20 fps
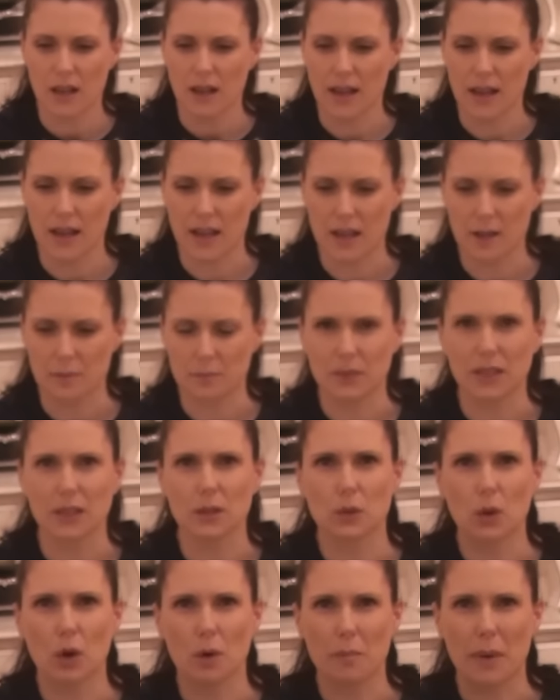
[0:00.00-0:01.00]
Um,
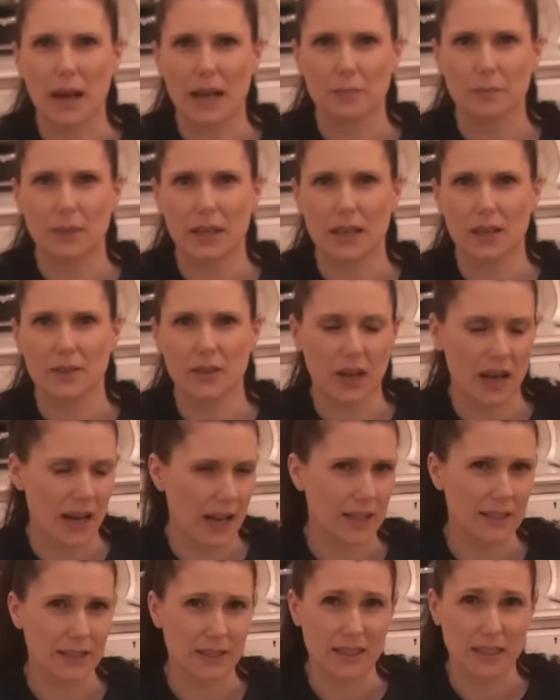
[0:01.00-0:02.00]
little compact mirror, they're
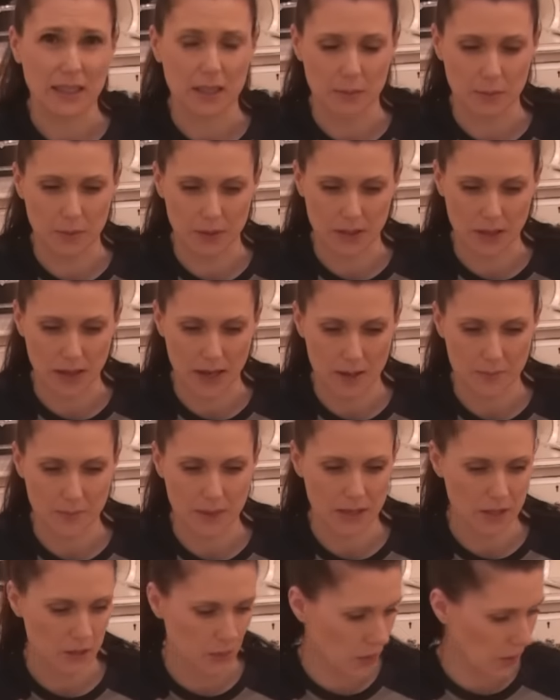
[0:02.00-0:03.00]
handy to keep in your
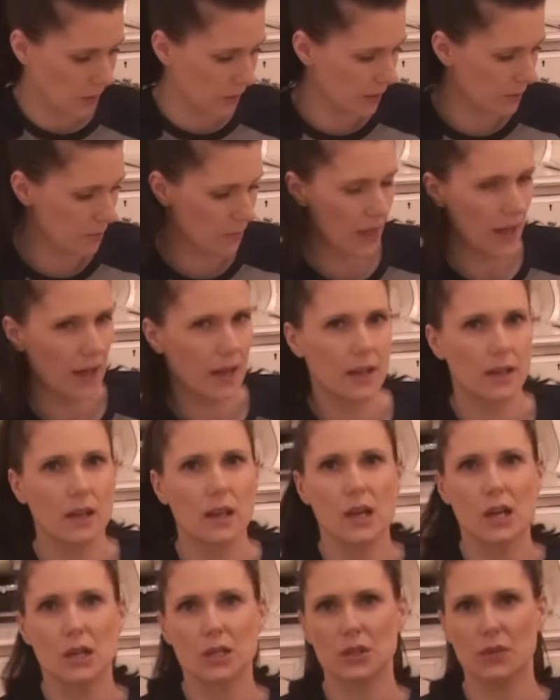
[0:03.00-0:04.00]
handbag, so I'll keep
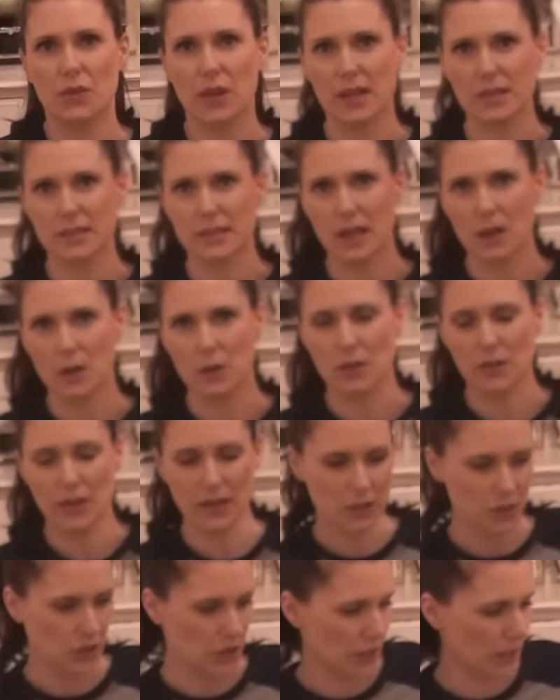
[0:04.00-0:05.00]
that. So that is now
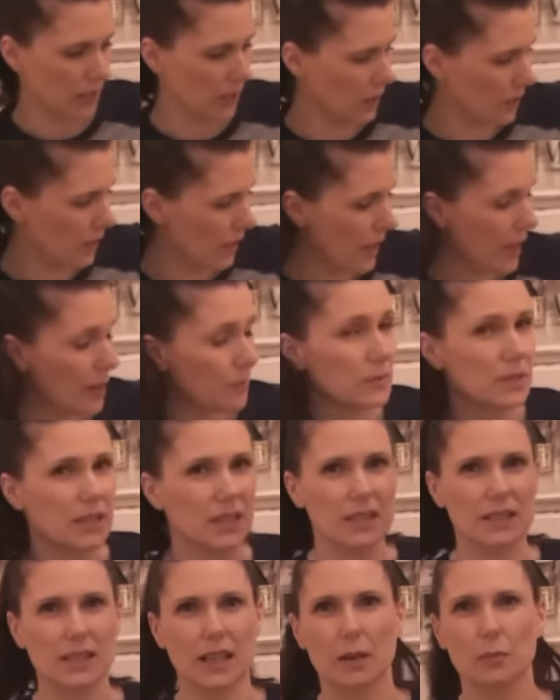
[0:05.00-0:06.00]
this tray
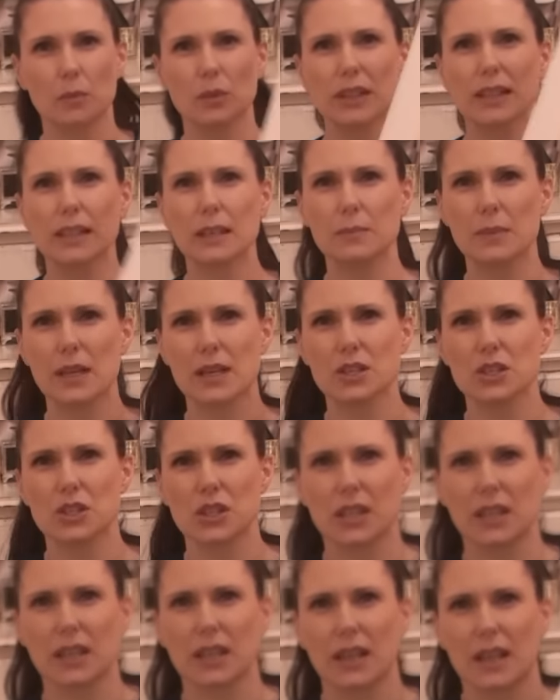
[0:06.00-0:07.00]
emptied, and I'm going to keep this
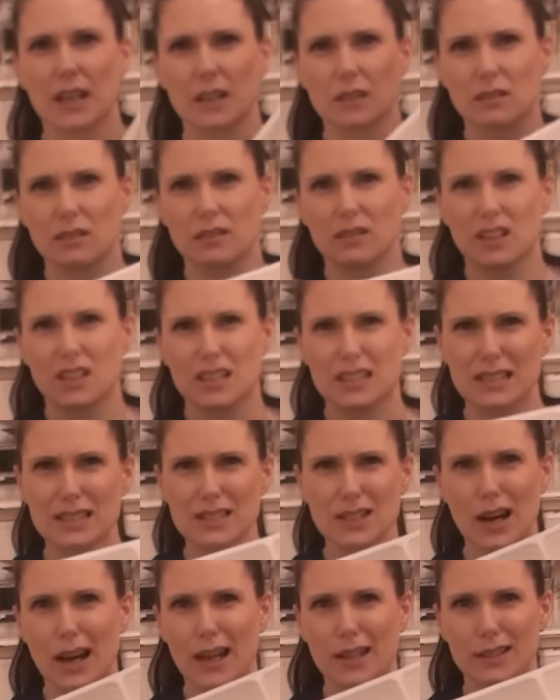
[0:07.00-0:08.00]
tray and because these
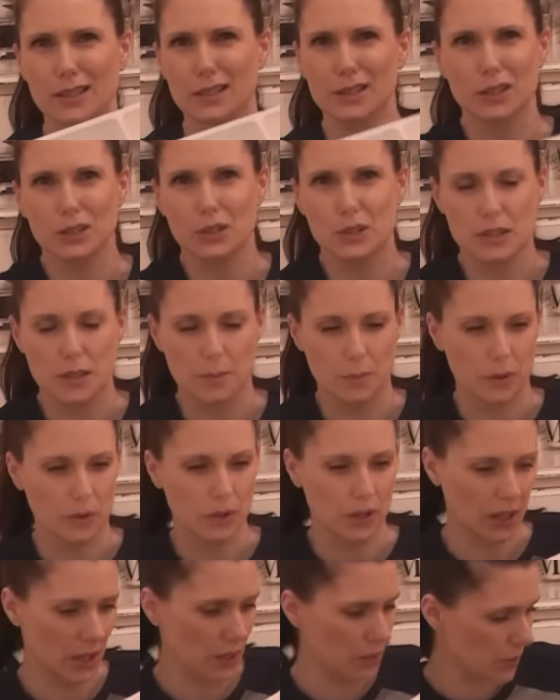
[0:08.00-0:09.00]
are handy to use about
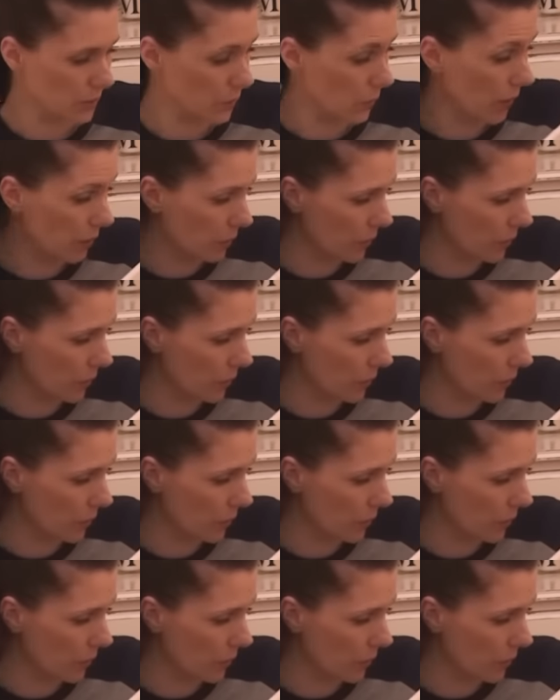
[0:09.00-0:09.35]
your house, so I